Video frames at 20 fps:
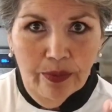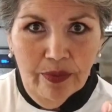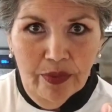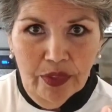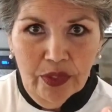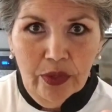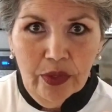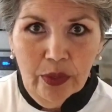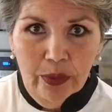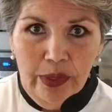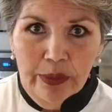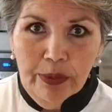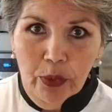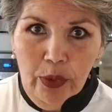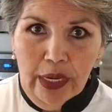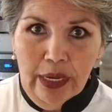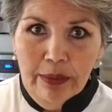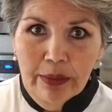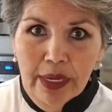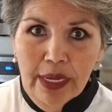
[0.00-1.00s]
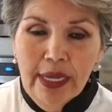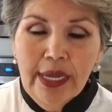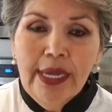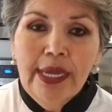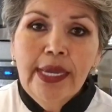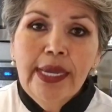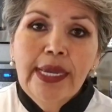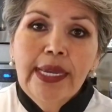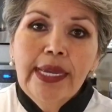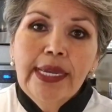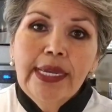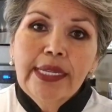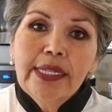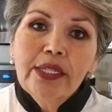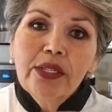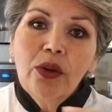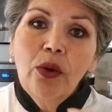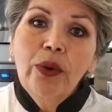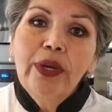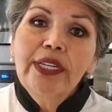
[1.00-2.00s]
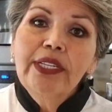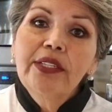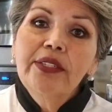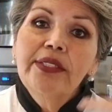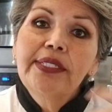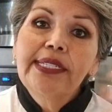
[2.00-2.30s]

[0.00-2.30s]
So the whipped cream, it's going to